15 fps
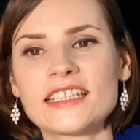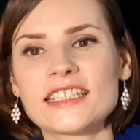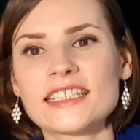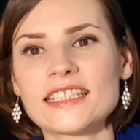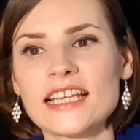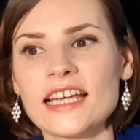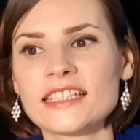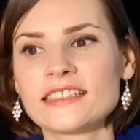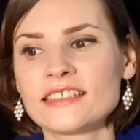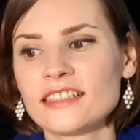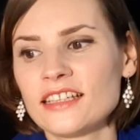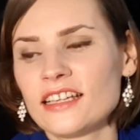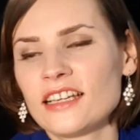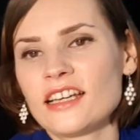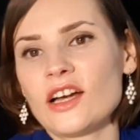said,
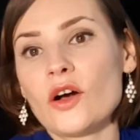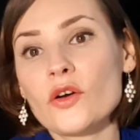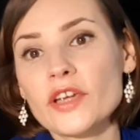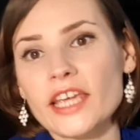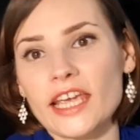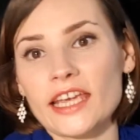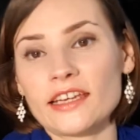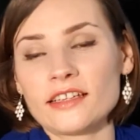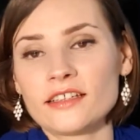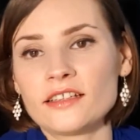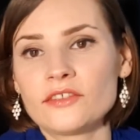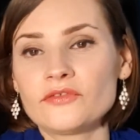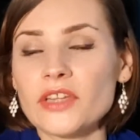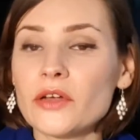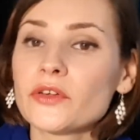okay,
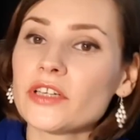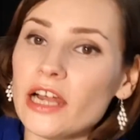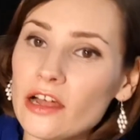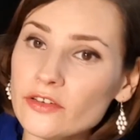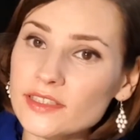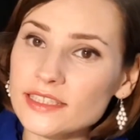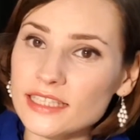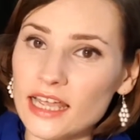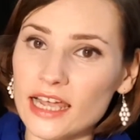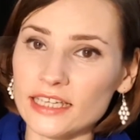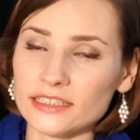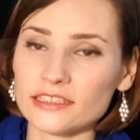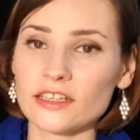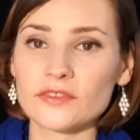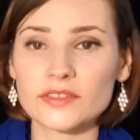now you're outside
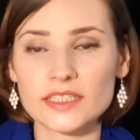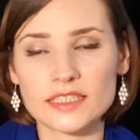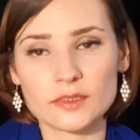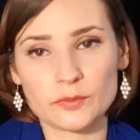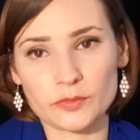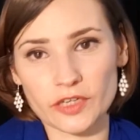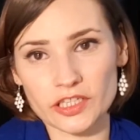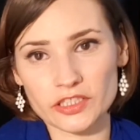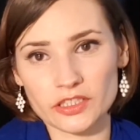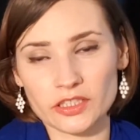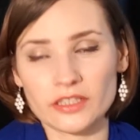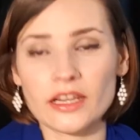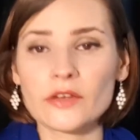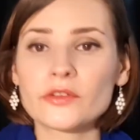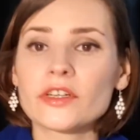of this oppression.
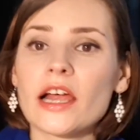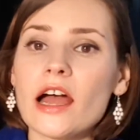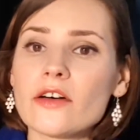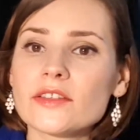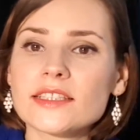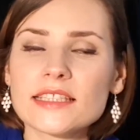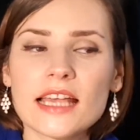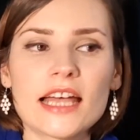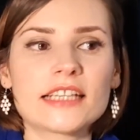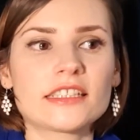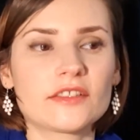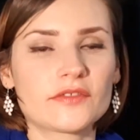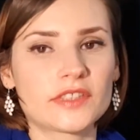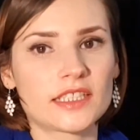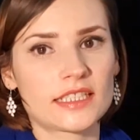Now you're outside
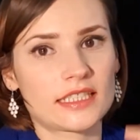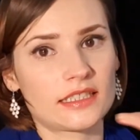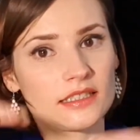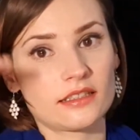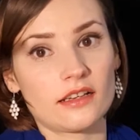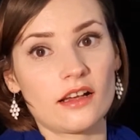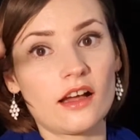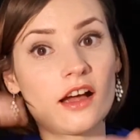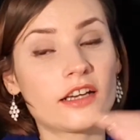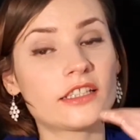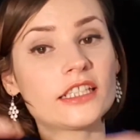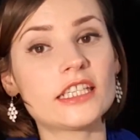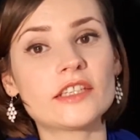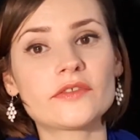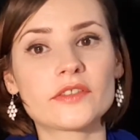of this
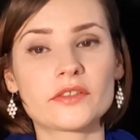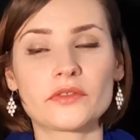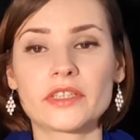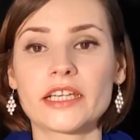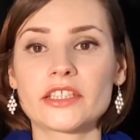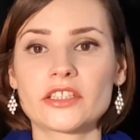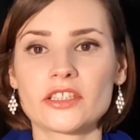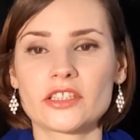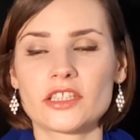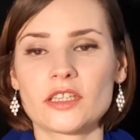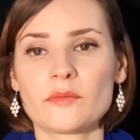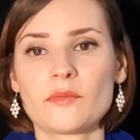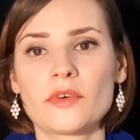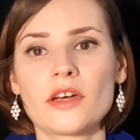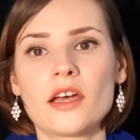uneven relationship.
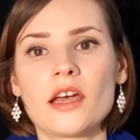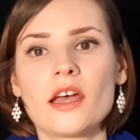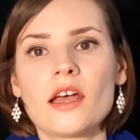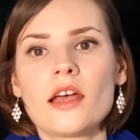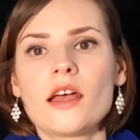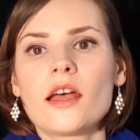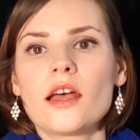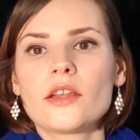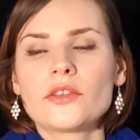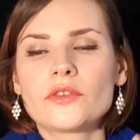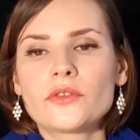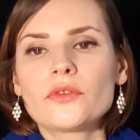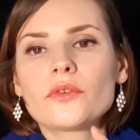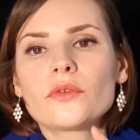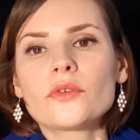
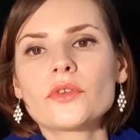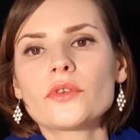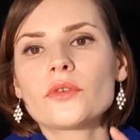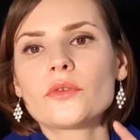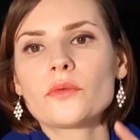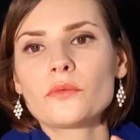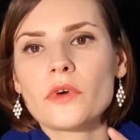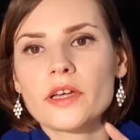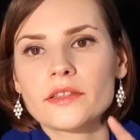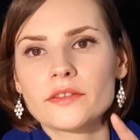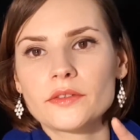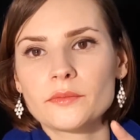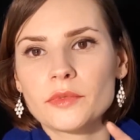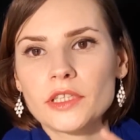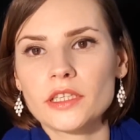Do you want to
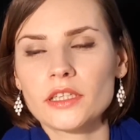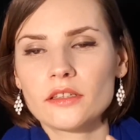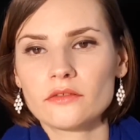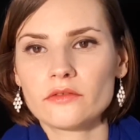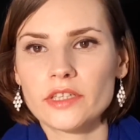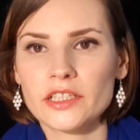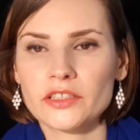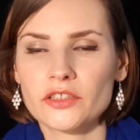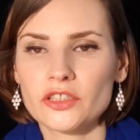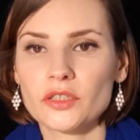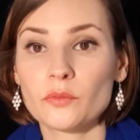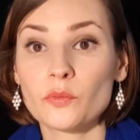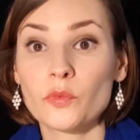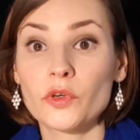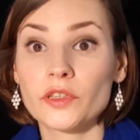be in
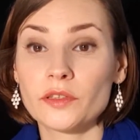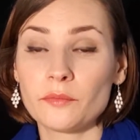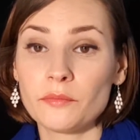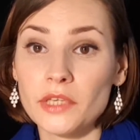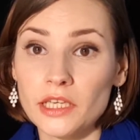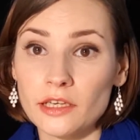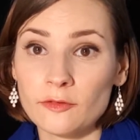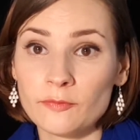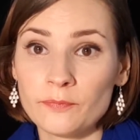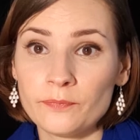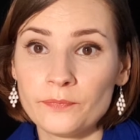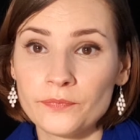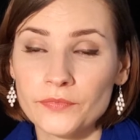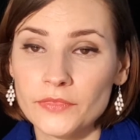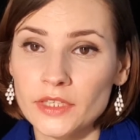relationship with me?
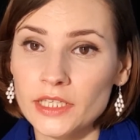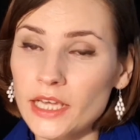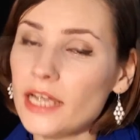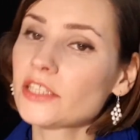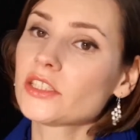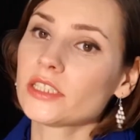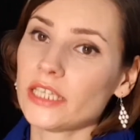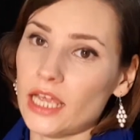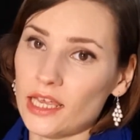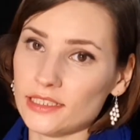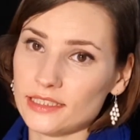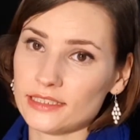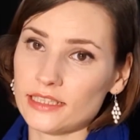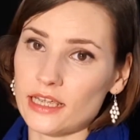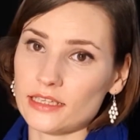He actually
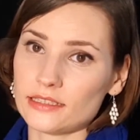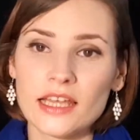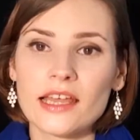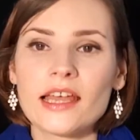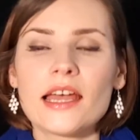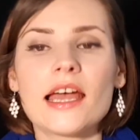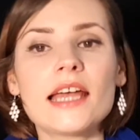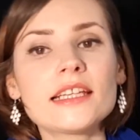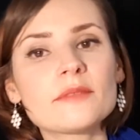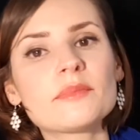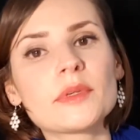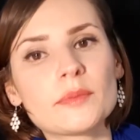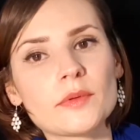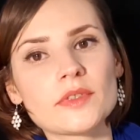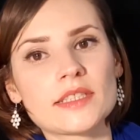asked that. And the
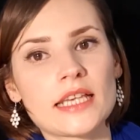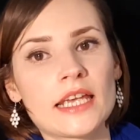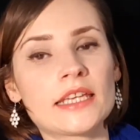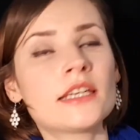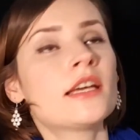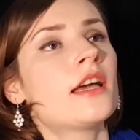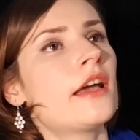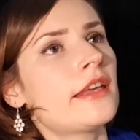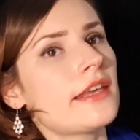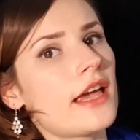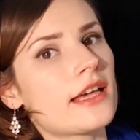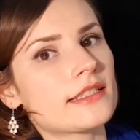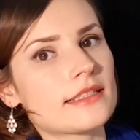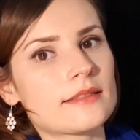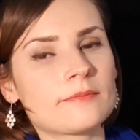people say,
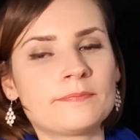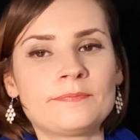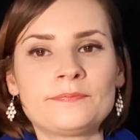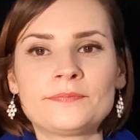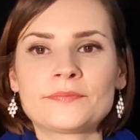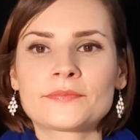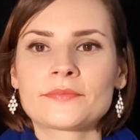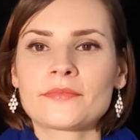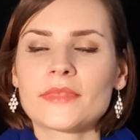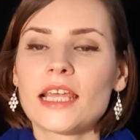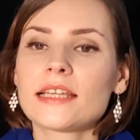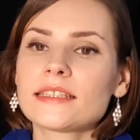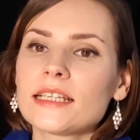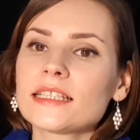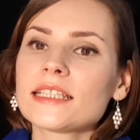yes.
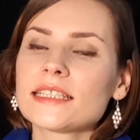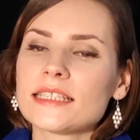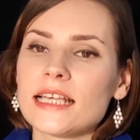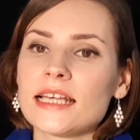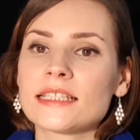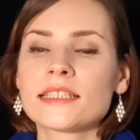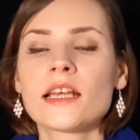And then he says,